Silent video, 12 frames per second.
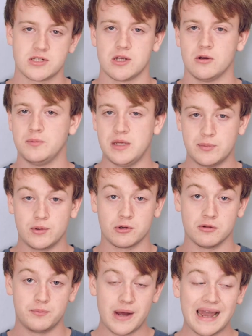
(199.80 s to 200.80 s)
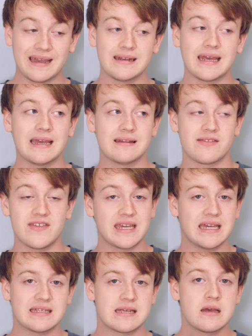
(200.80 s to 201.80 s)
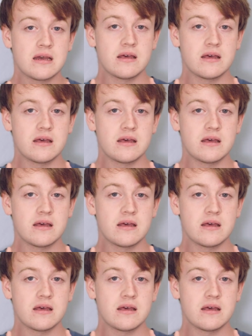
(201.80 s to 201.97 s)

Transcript: so people could buy it. And the thing is,